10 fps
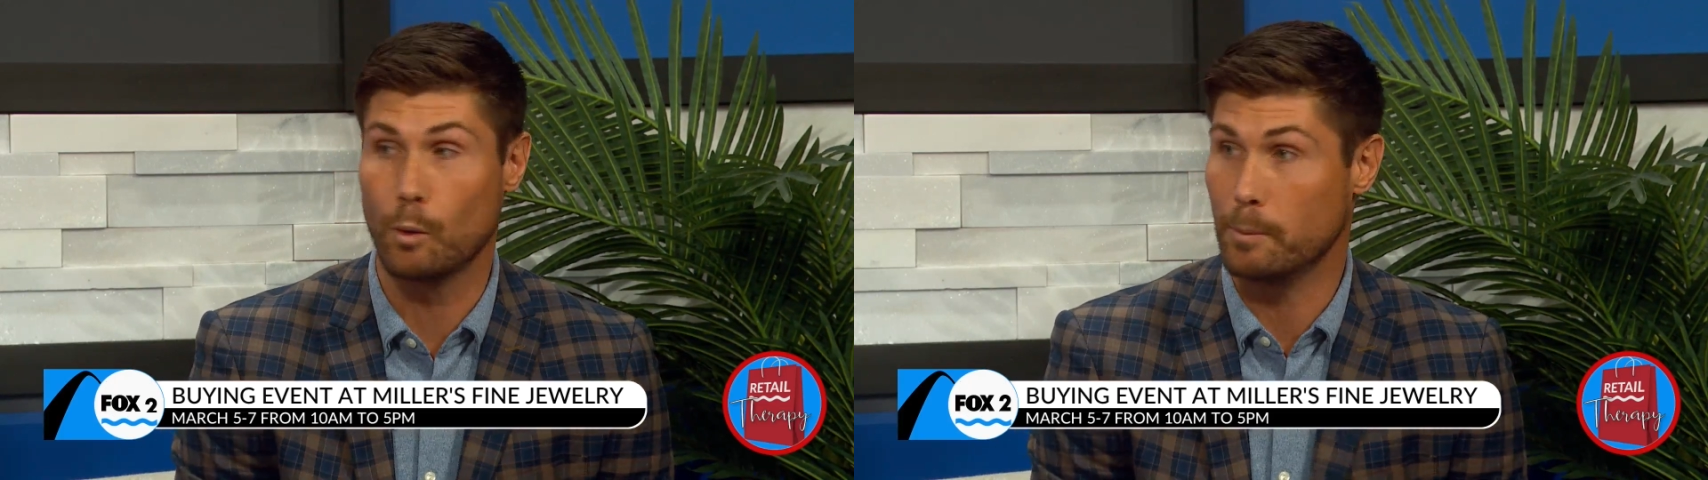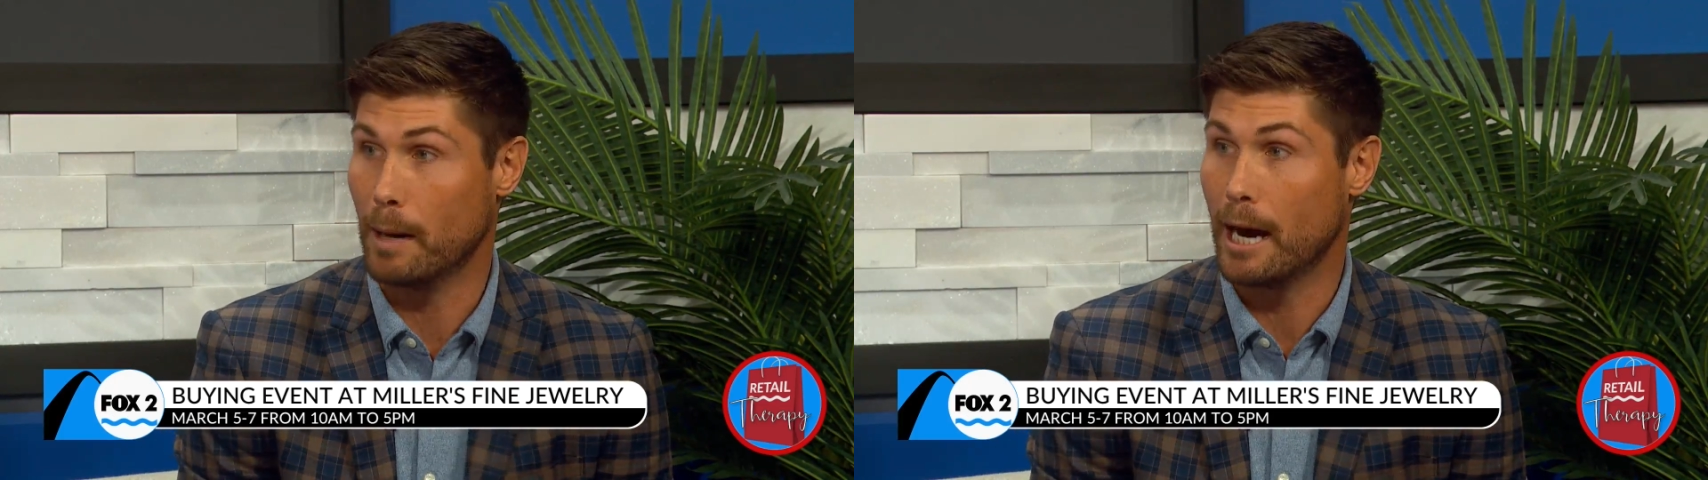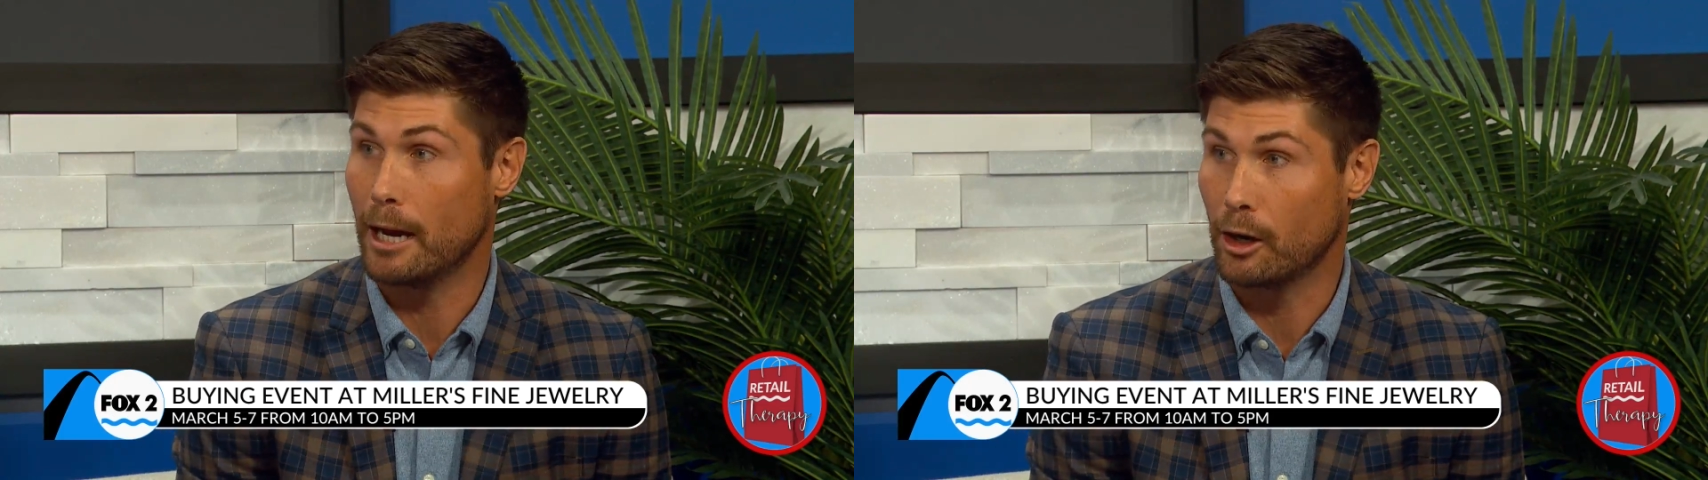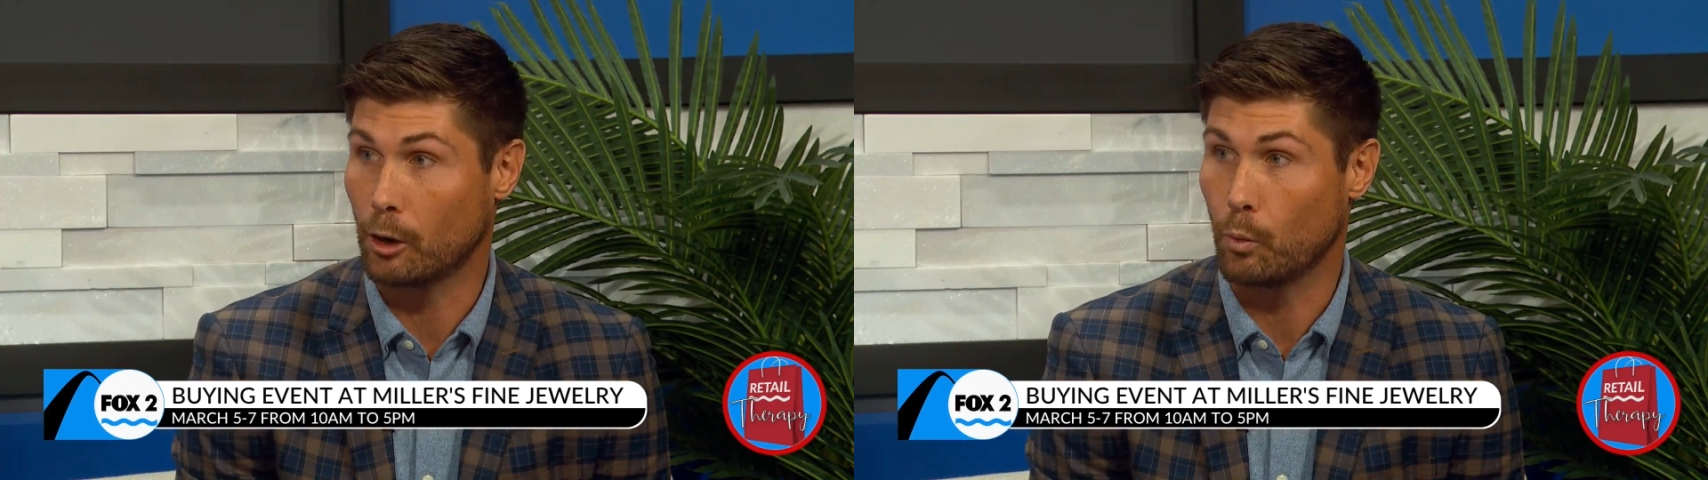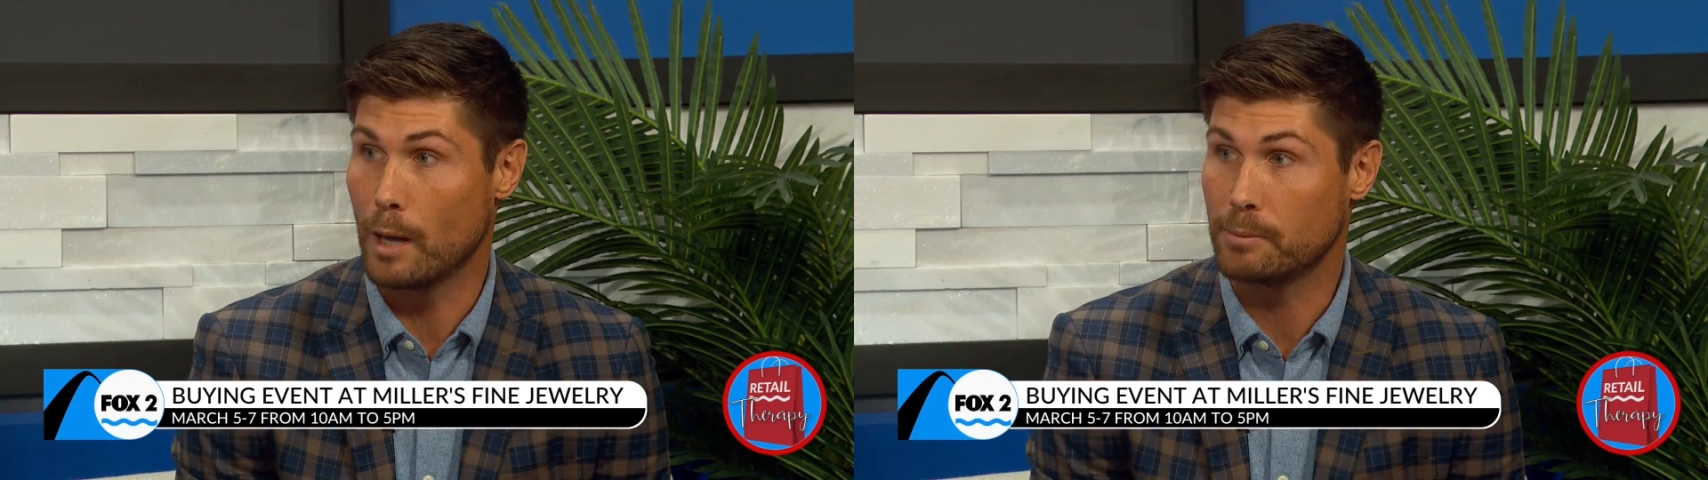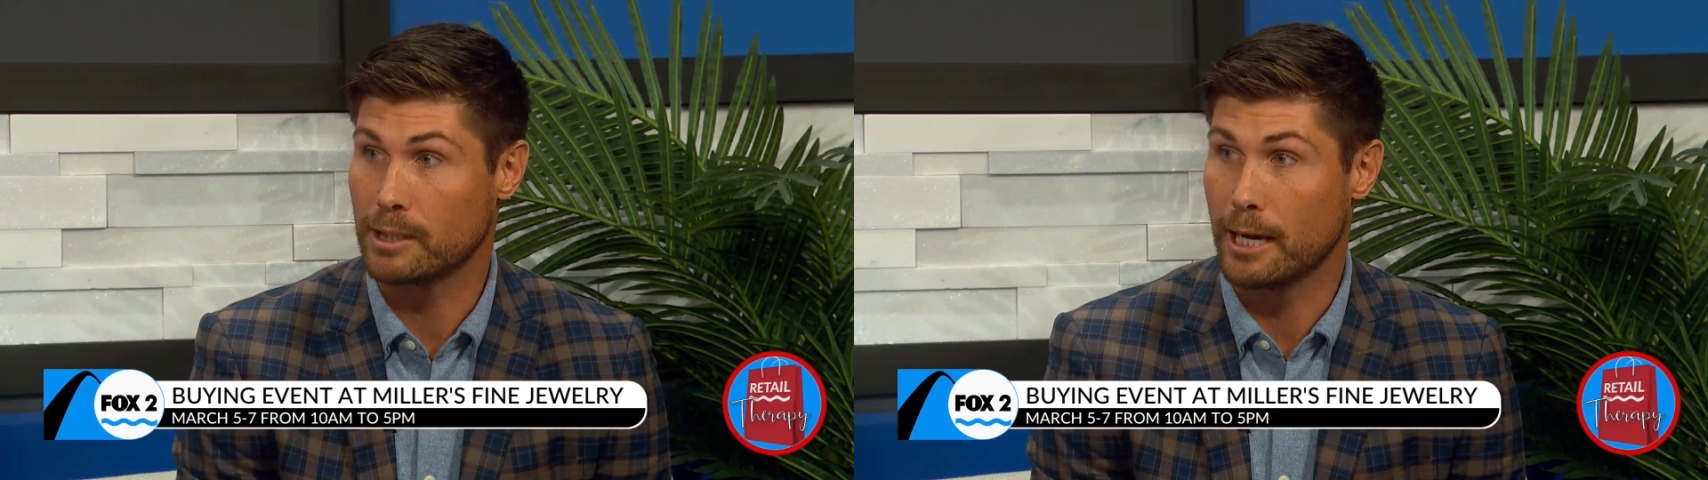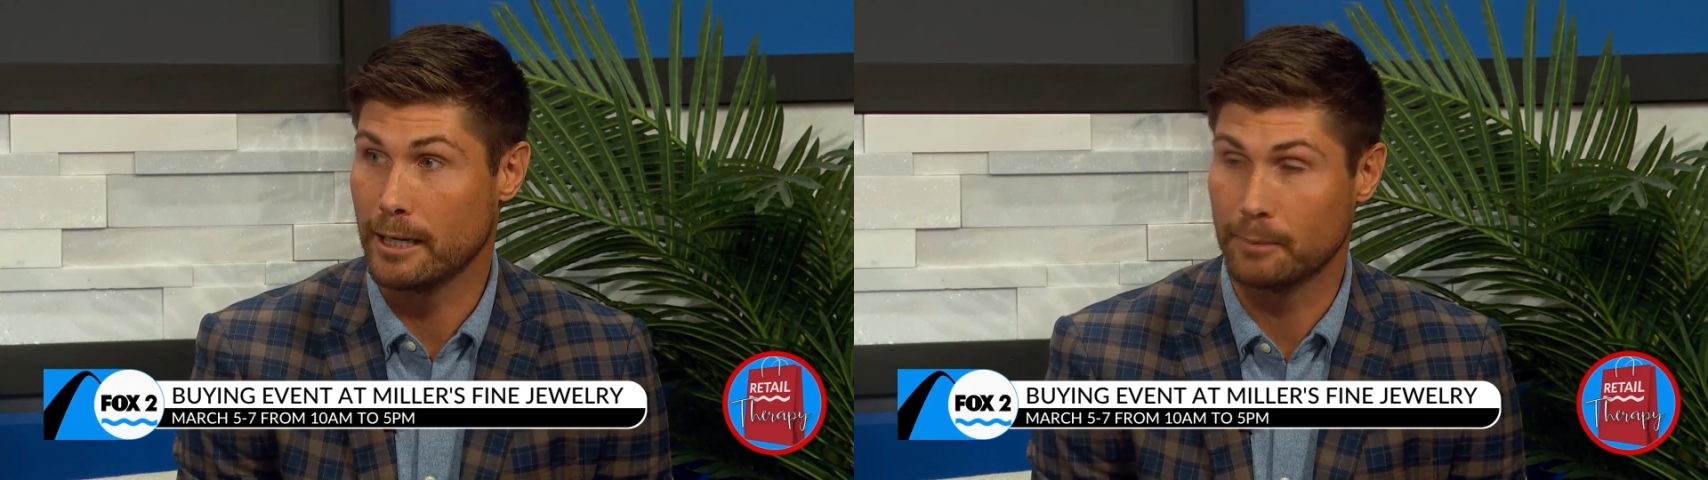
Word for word: what we buy on our website,